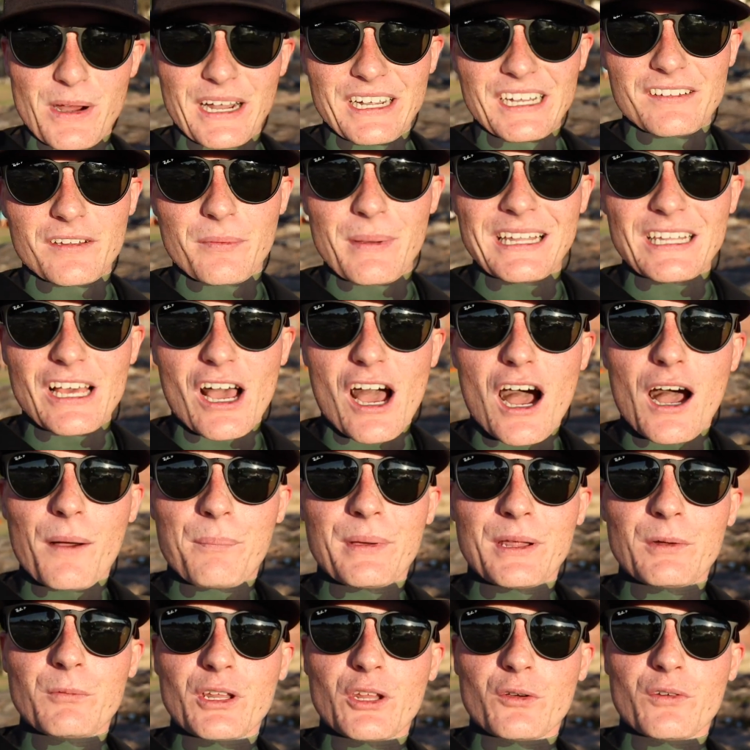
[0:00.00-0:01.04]
Brandon's about to
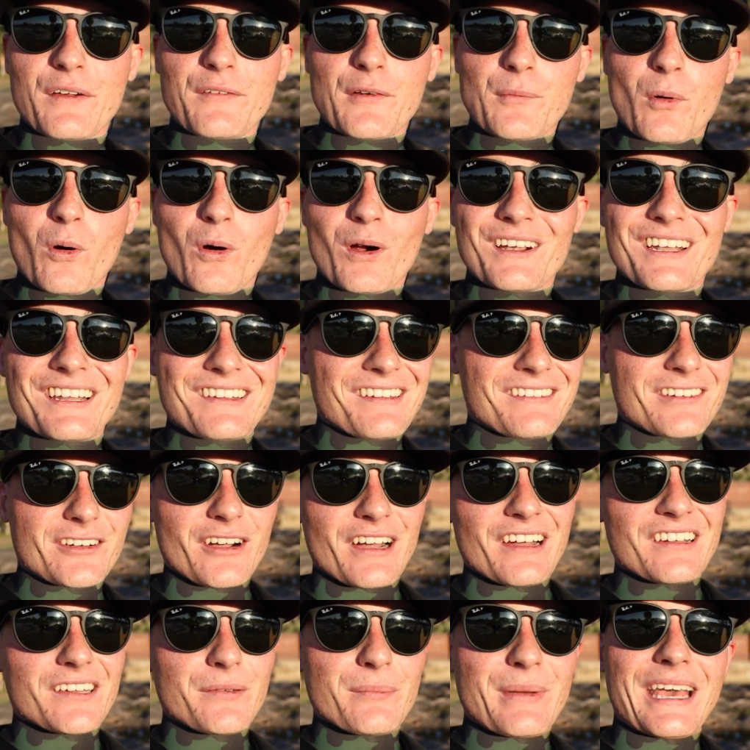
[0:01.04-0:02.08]
hop in with a riverboard. This is
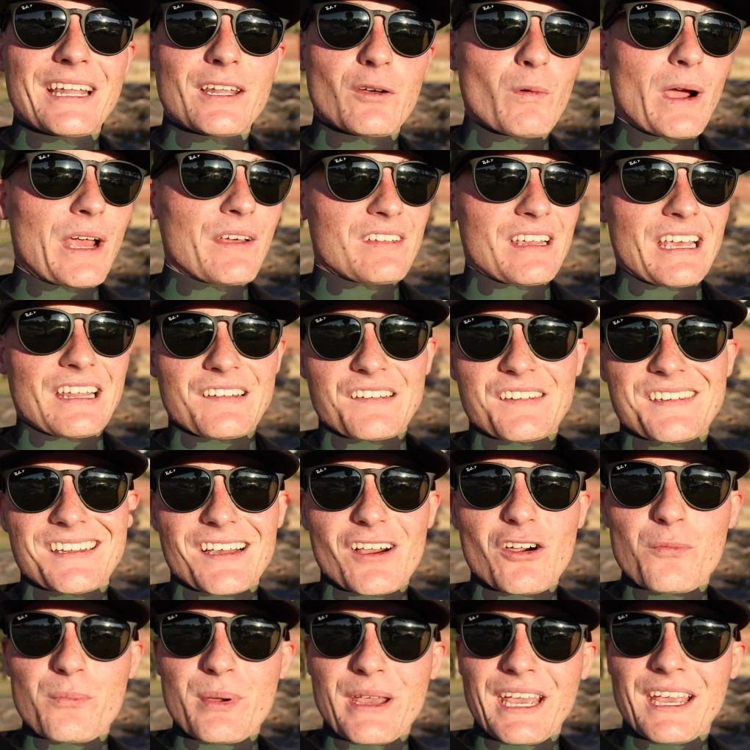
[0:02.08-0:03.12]
crazy, man. The wave's getting
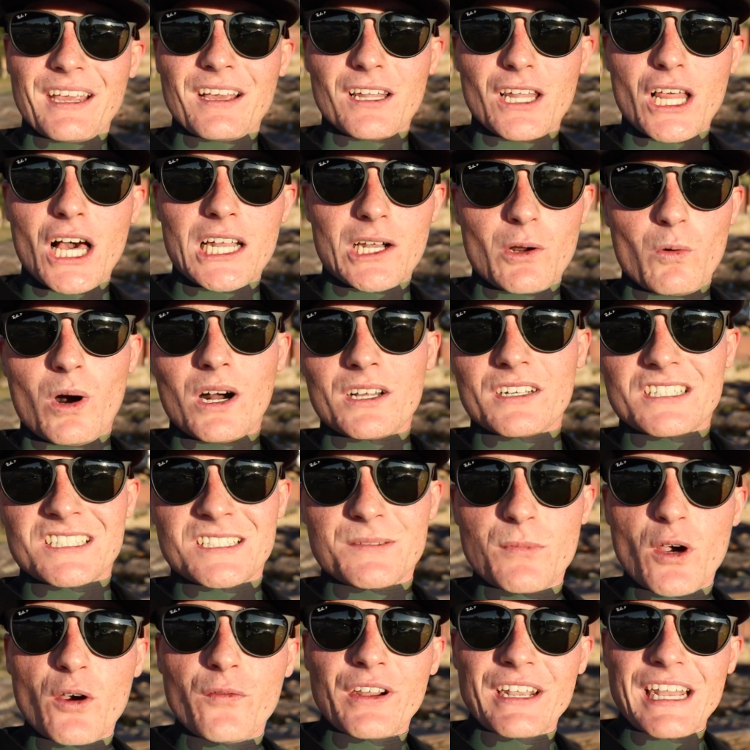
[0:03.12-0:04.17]
so big. A lot of water's
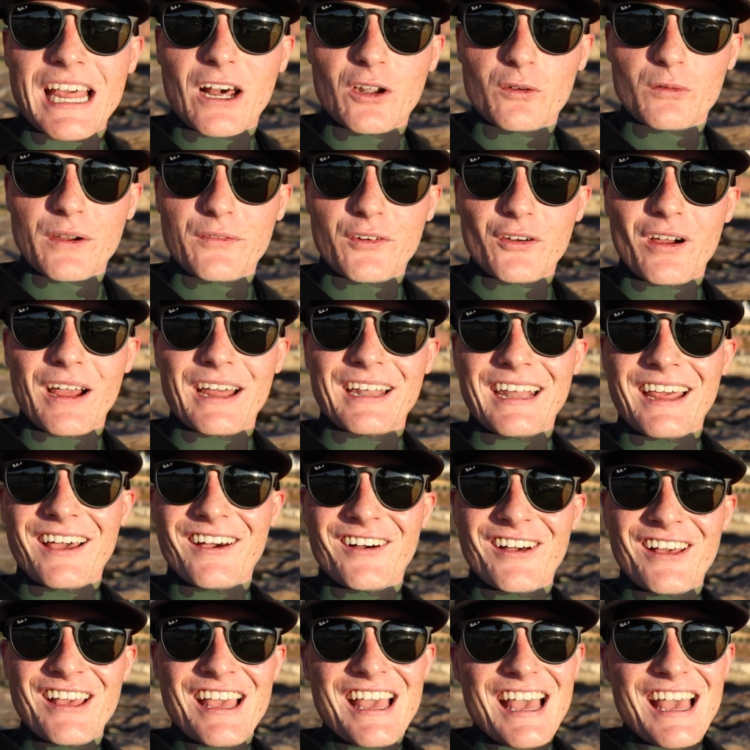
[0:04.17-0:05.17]
moving down the river right now.